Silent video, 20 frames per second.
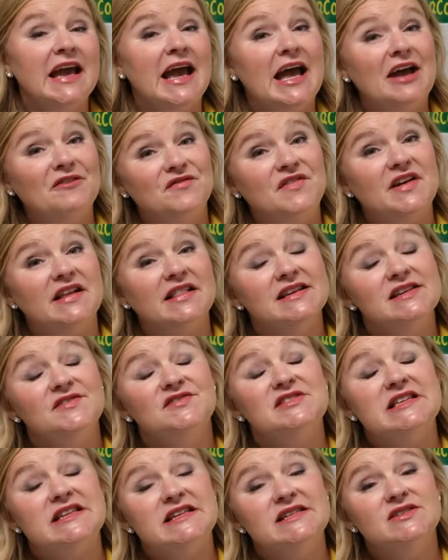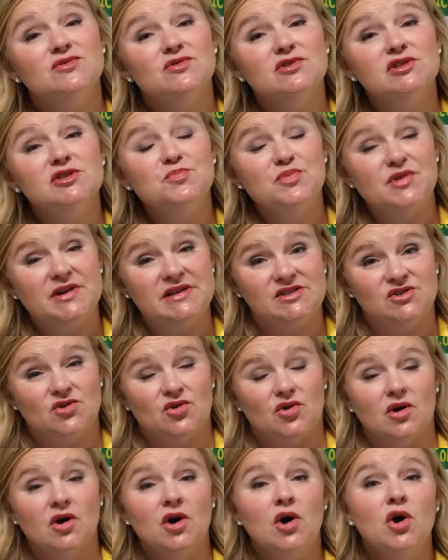At Findlay City Schools
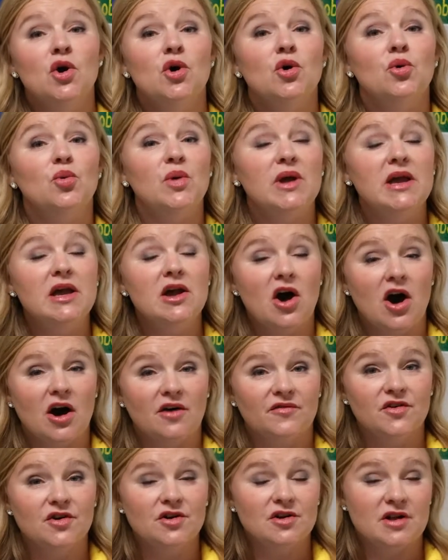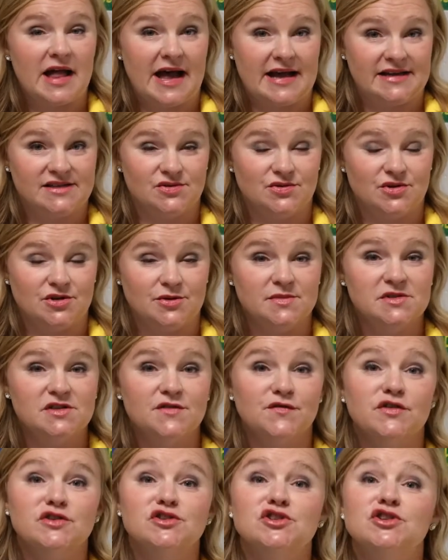Preschool, we offer
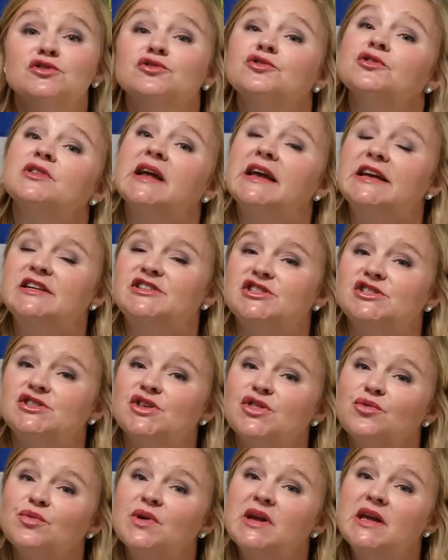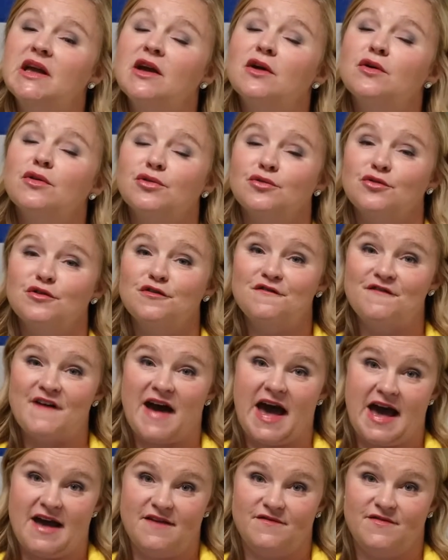classrooms for children ages 3 through
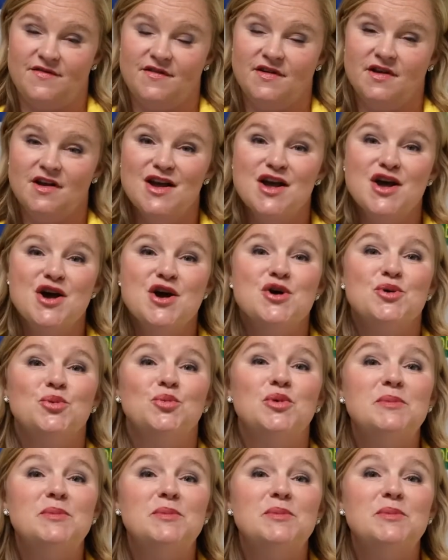5.